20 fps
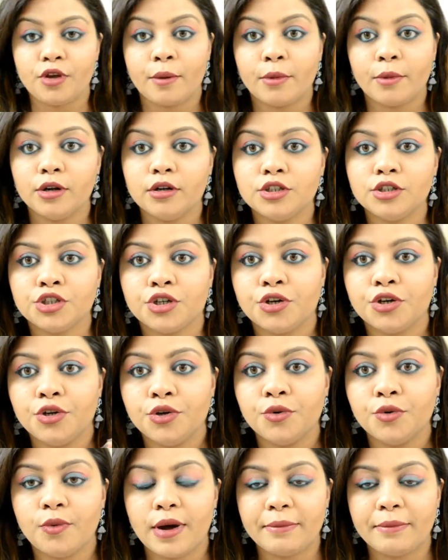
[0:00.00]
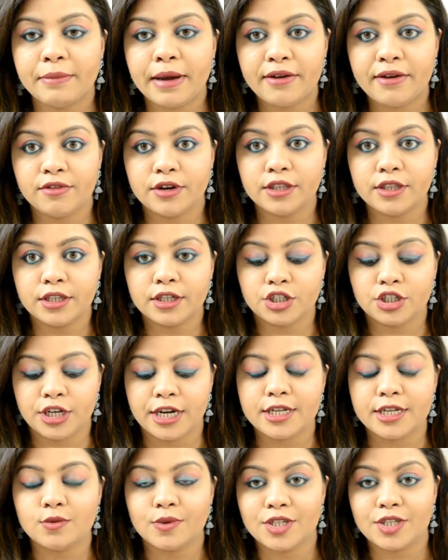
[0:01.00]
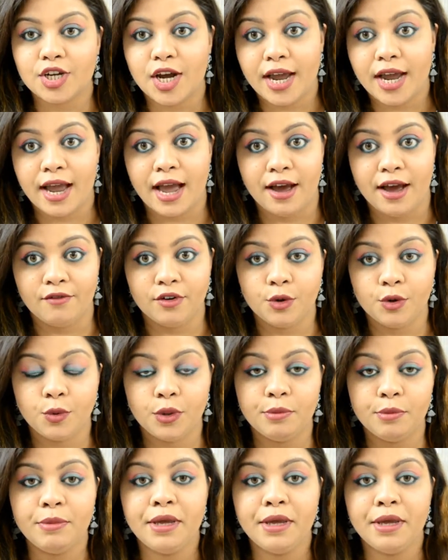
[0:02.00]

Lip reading: So I'm gonna show you one by one the shades which I have it with